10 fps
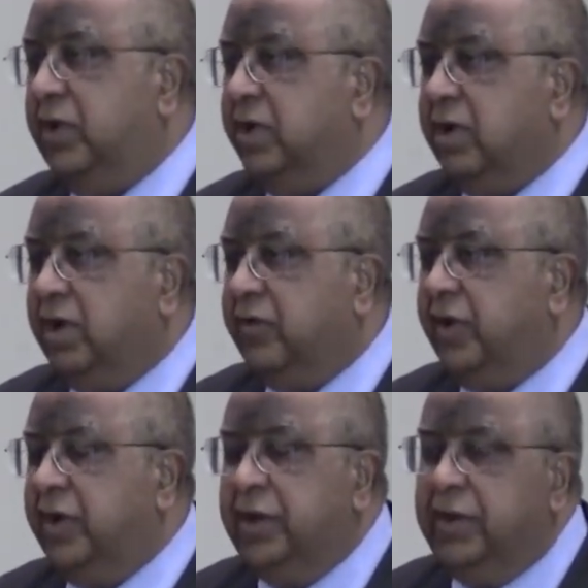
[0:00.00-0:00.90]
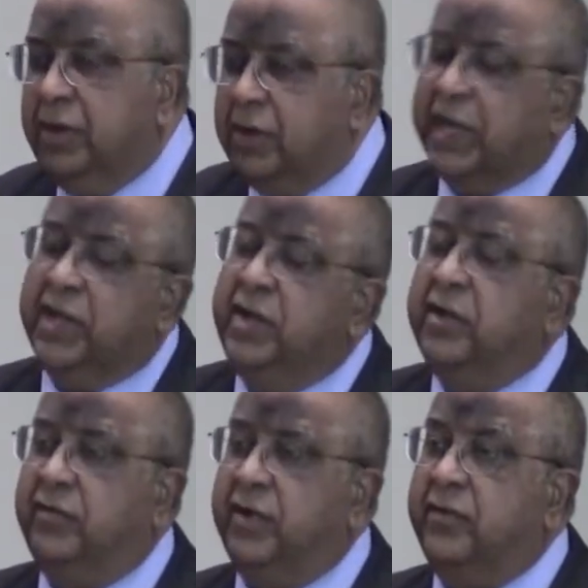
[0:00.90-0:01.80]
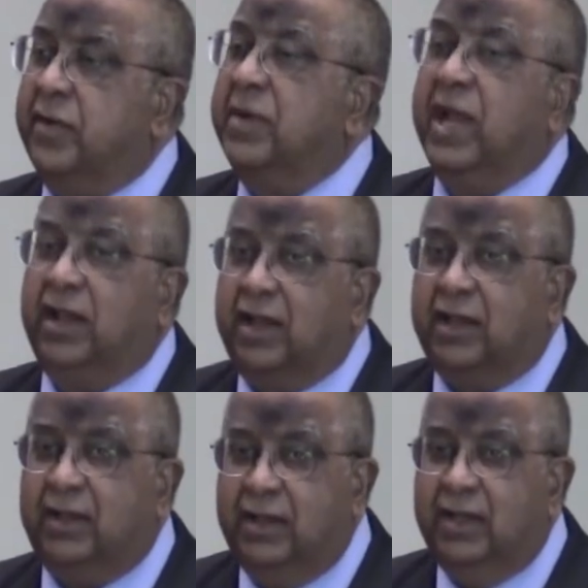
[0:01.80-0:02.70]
did not really look any different from Calcutta.